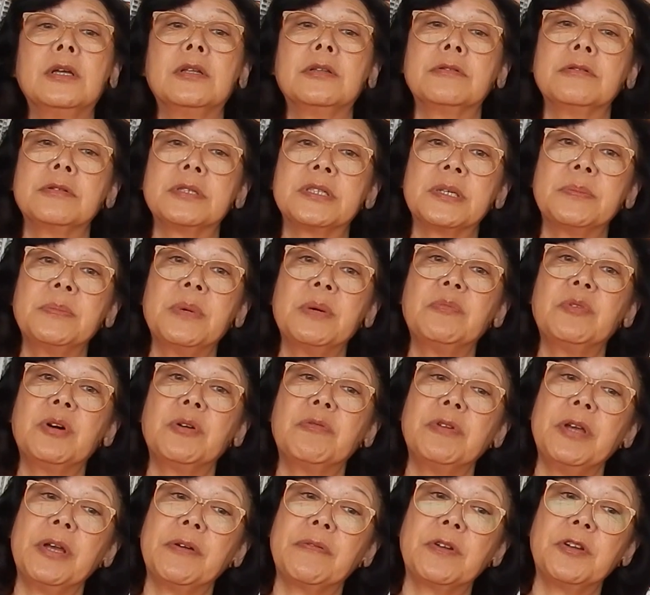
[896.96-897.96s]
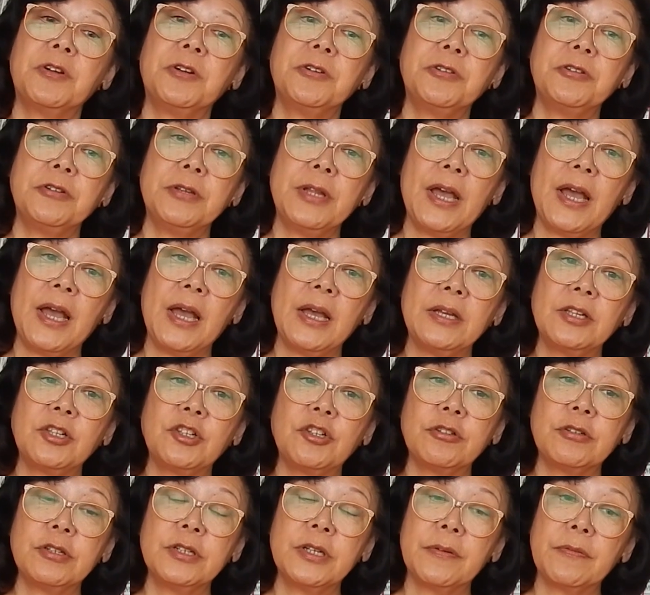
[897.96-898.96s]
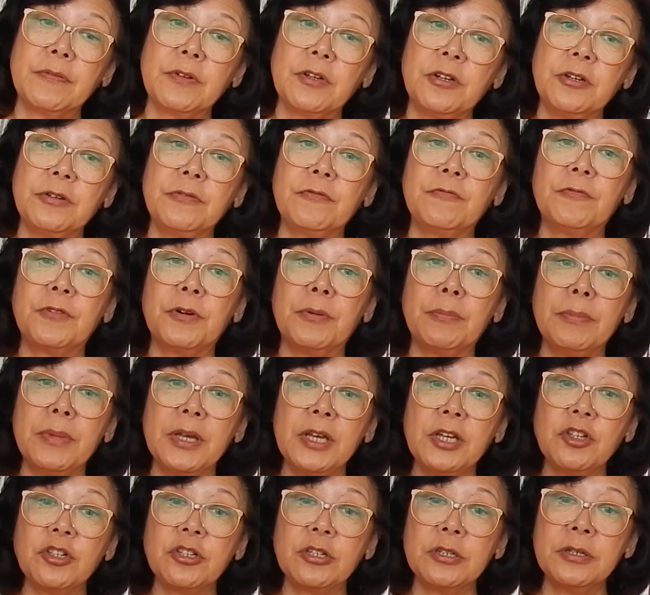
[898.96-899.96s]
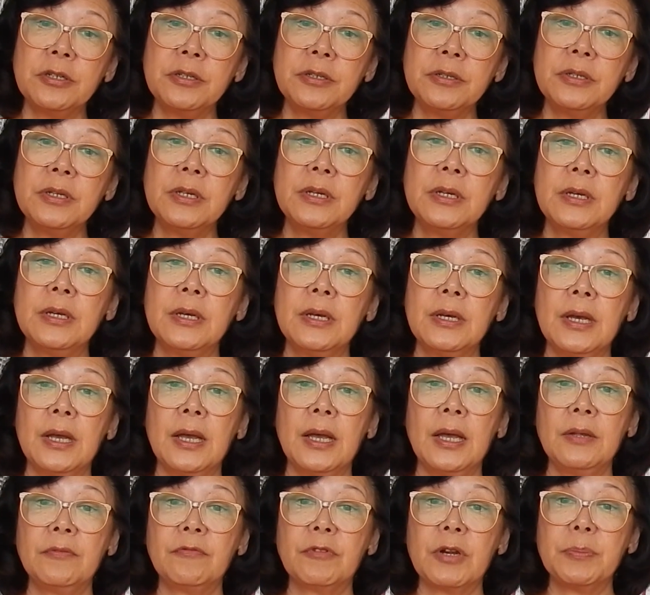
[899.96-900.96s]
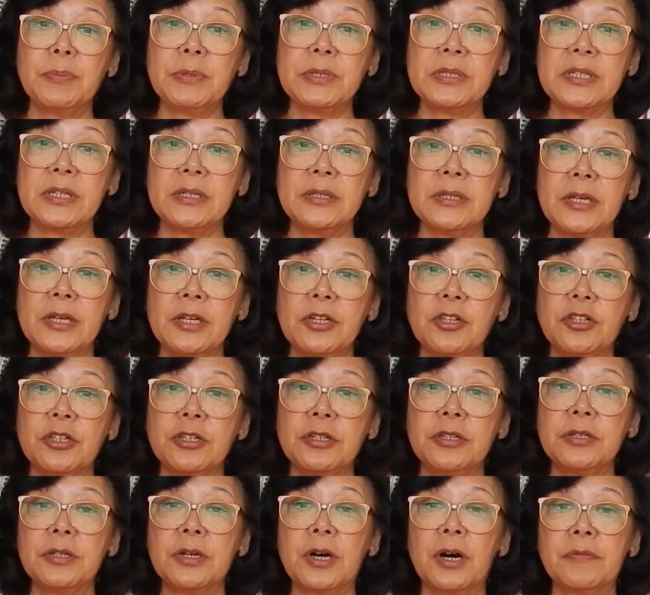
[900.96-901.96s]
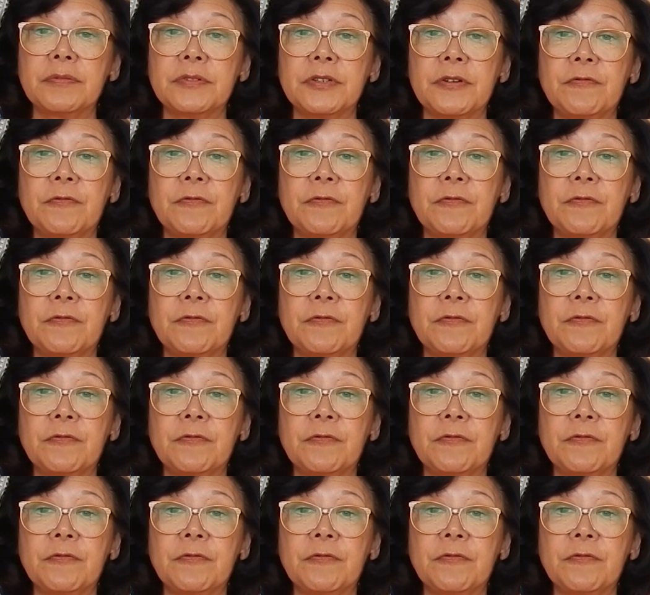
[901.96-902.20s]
To sum up what we have learned today, students have learned formation and representation of the